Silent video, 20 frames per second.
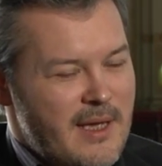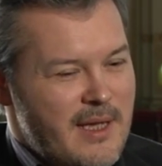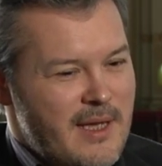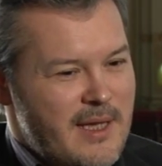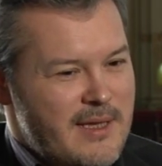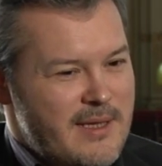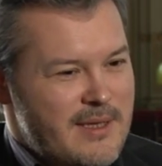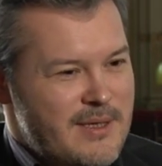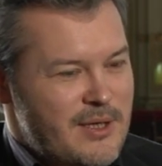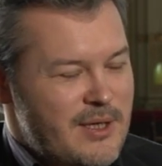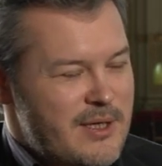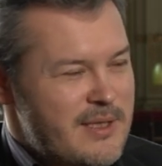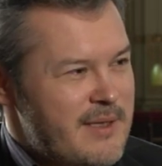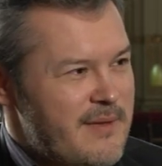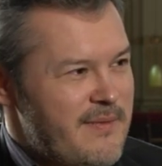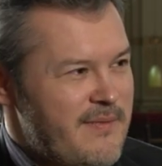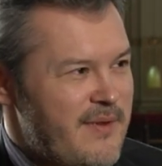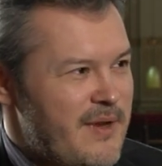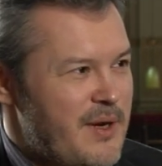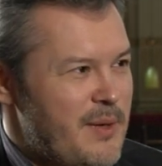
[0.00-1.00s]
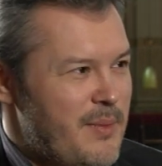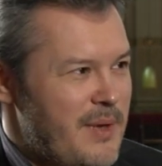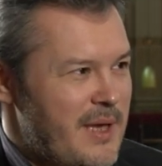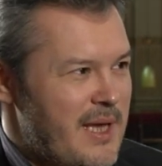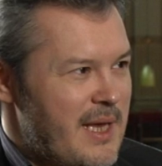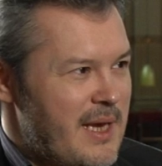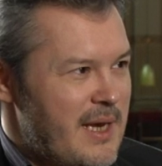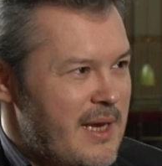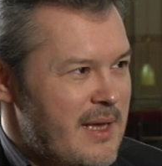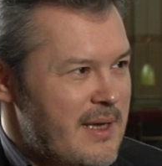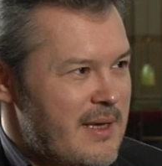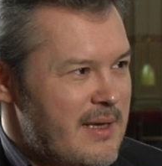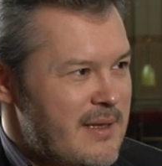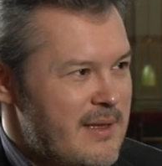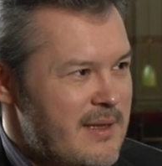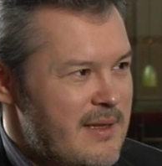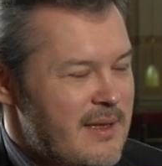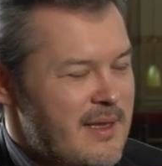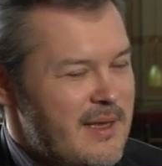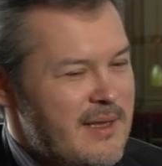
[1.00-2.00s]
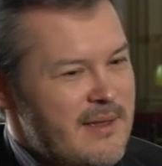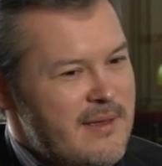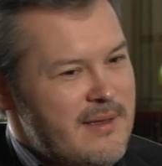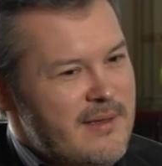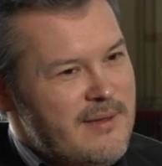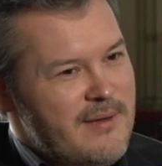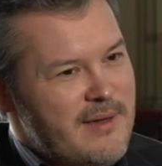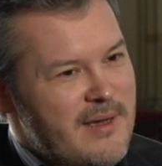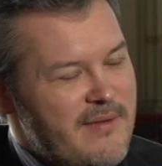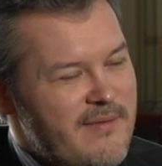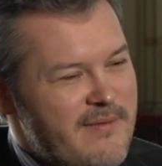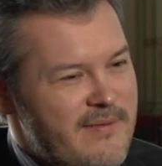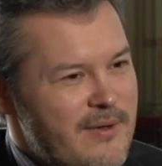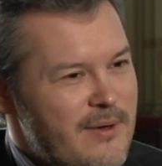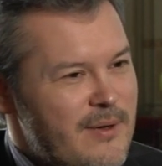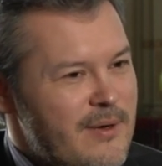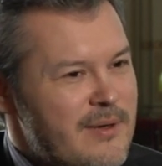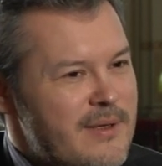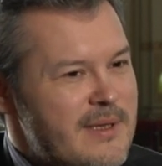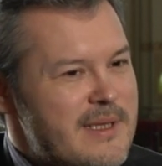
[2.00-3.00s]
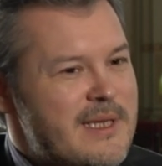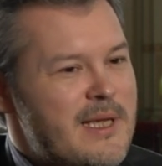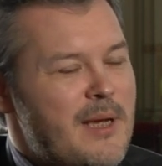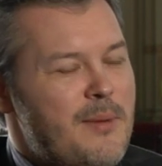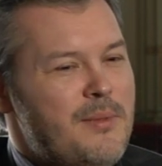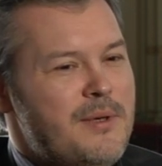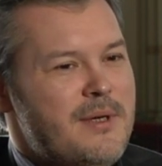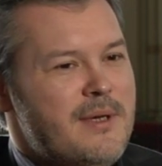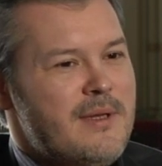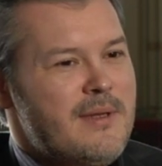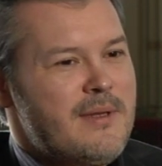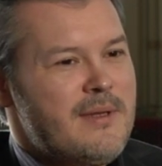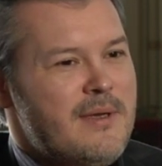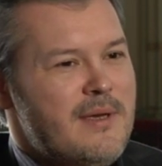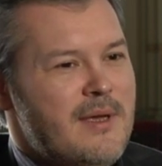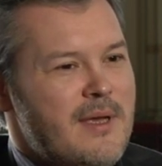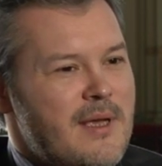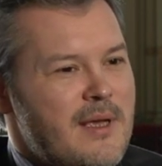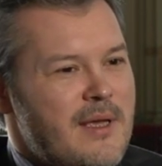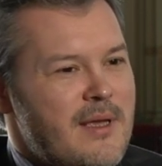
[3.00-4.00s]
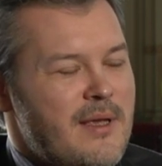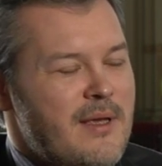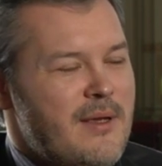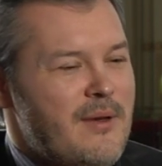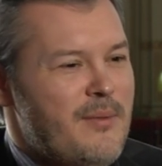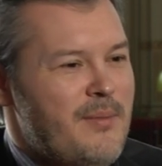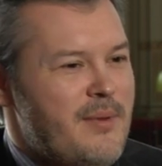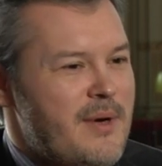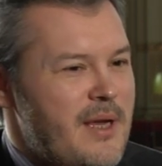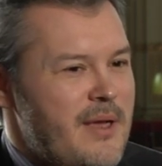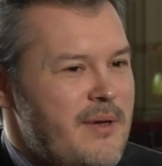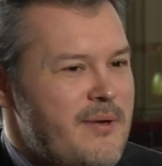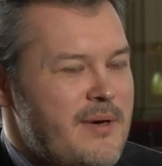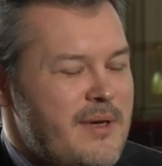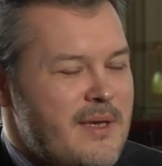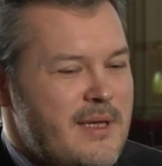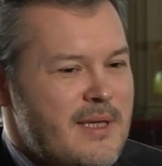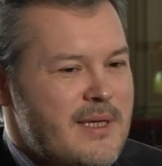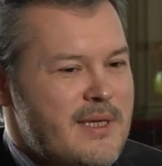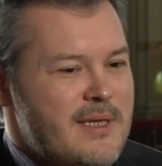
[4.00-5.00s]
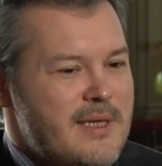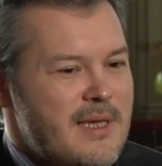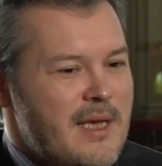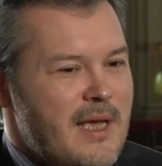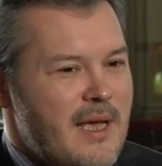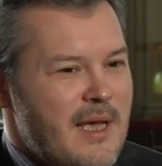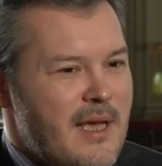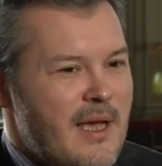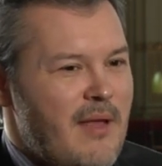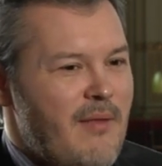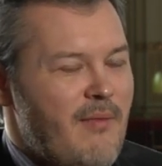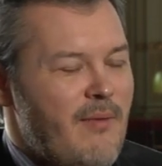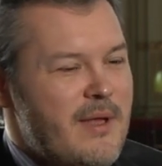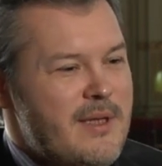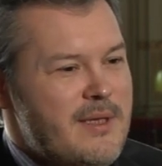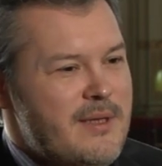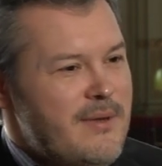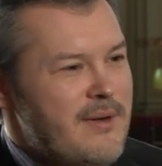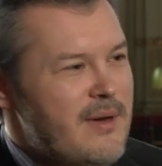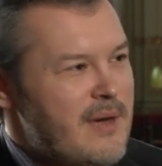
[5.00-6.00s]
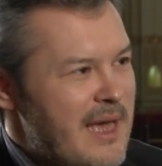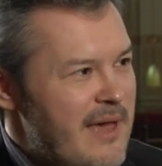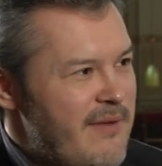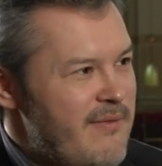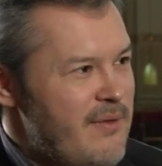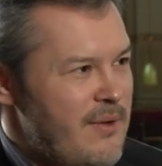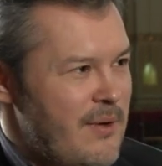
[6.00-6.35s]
it's just the very beginning. Then you have your conception, your priorities. And once you have